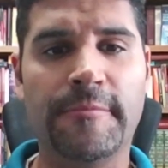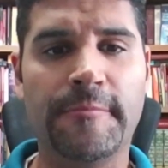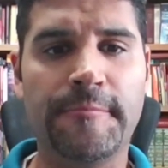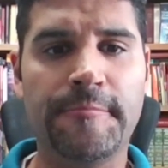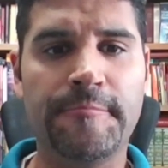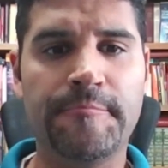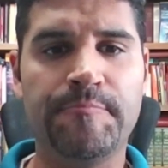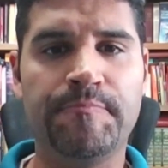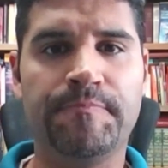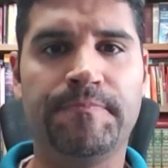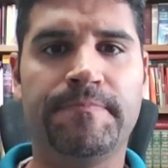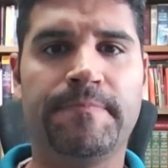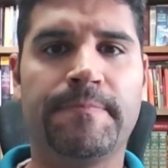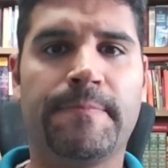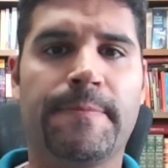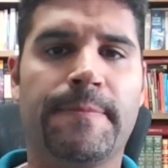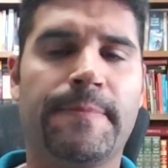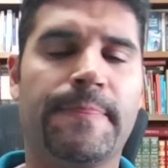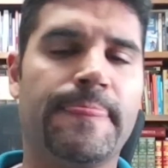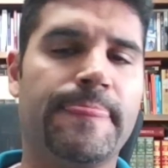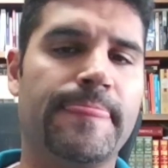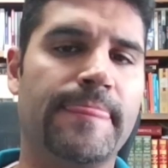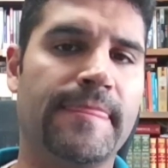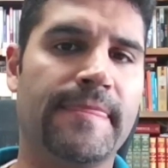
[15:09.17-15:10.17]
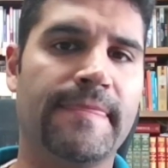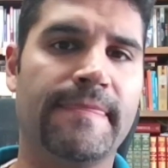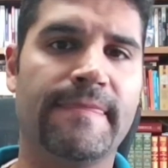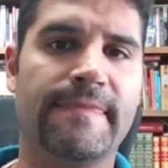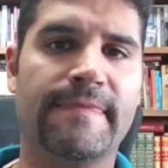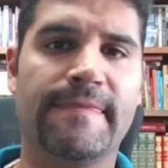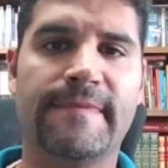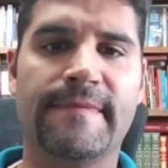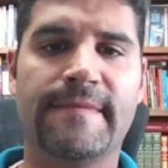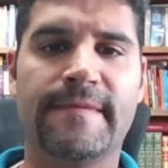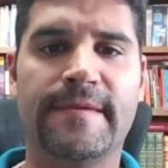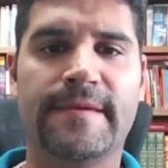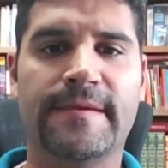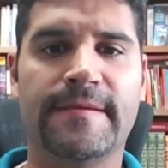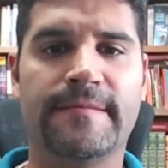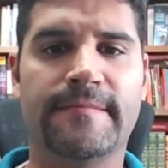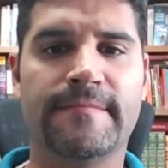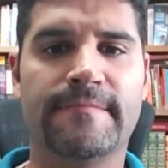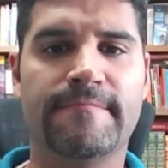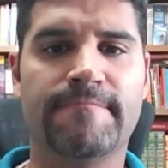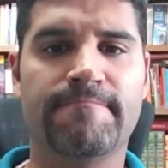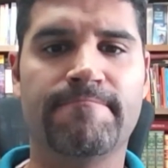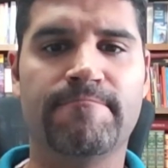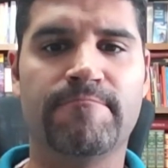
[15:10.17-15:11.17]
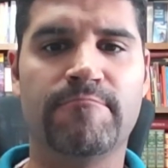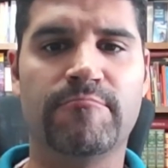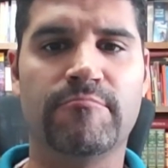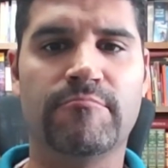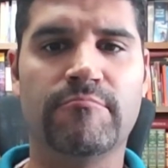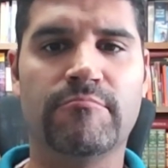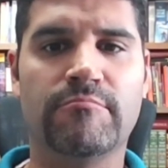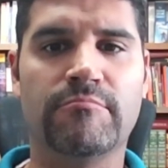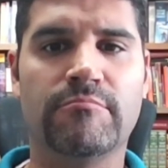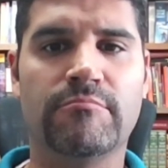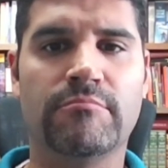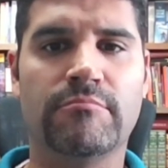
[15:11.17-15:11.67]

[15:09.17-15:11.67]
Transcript: No one is speaking in this clip.